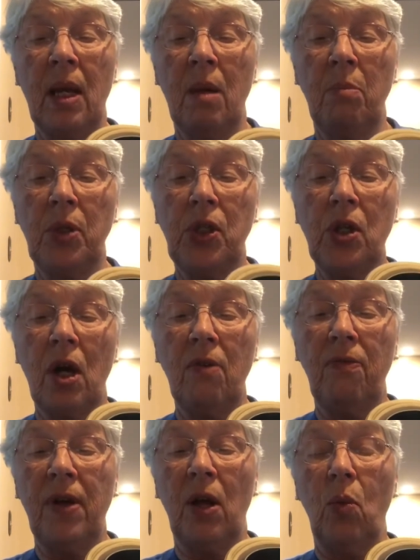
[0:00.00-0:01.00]
But
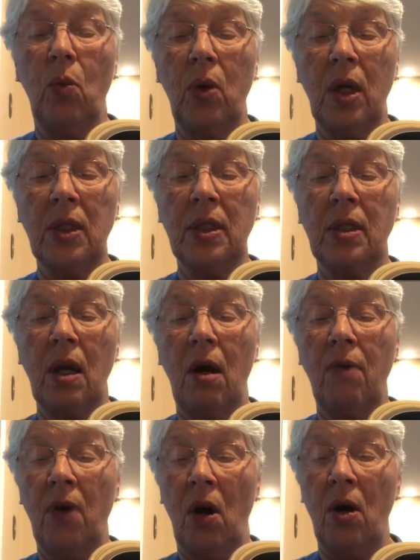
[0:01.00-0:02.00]
John felt worst
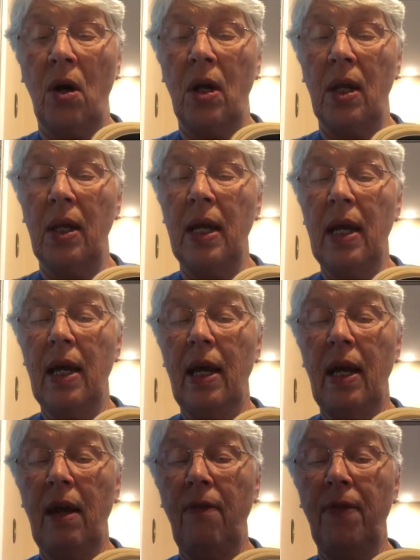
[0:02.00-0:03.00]
of all.
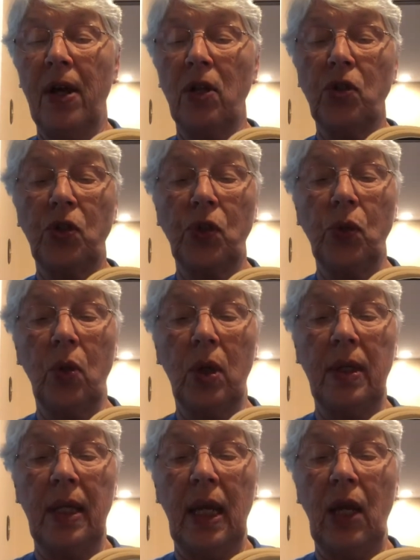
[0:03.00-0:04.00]
He felt
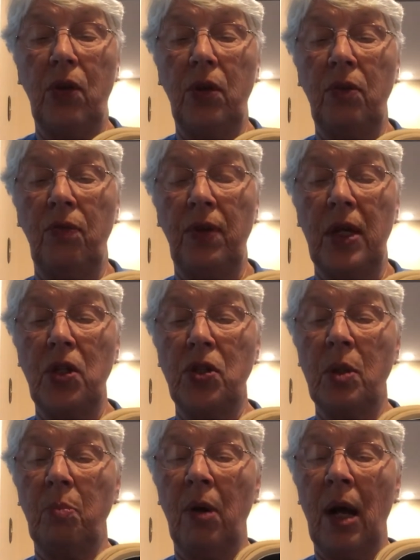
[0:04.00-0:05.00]
sure that he couldn't finish
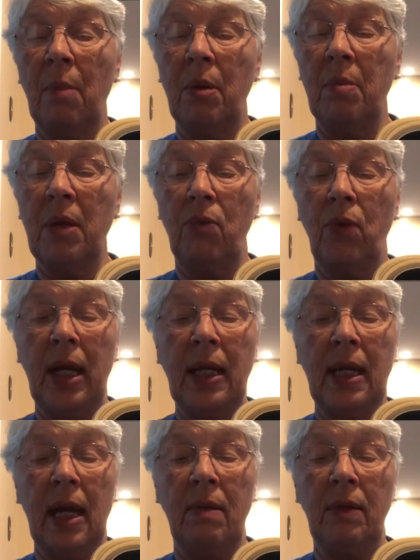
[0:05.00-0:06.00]
the problem and
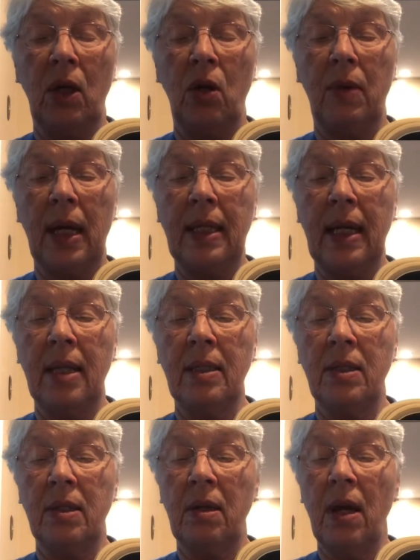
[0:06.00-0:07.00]
write down the correct
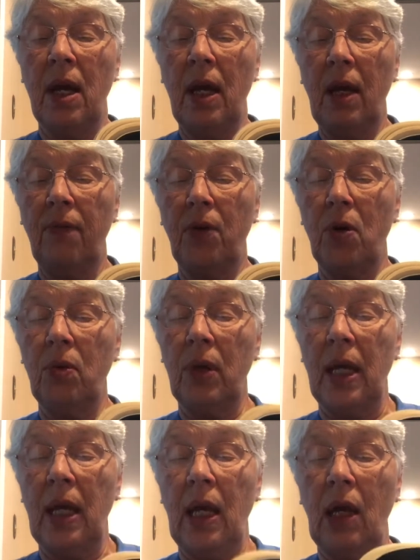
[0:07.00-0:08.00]
answer if
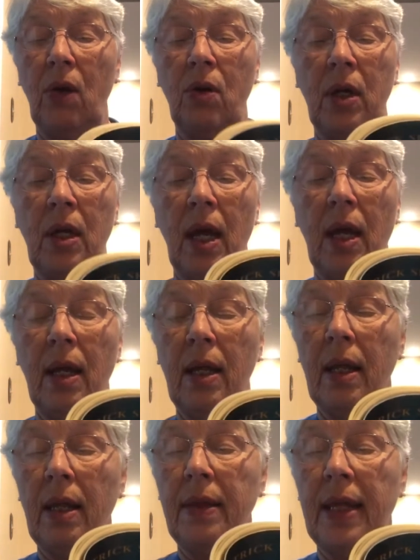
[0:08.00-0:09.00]
only he could
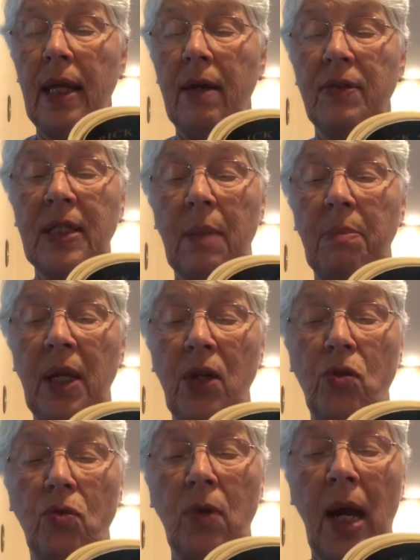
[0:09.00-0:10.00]
think of something
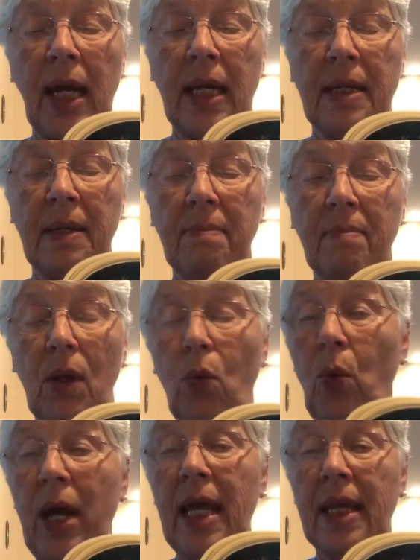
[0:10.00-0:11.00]
to write
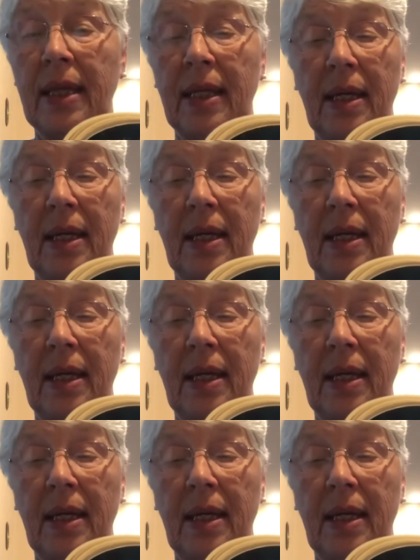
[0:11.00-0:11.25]
with.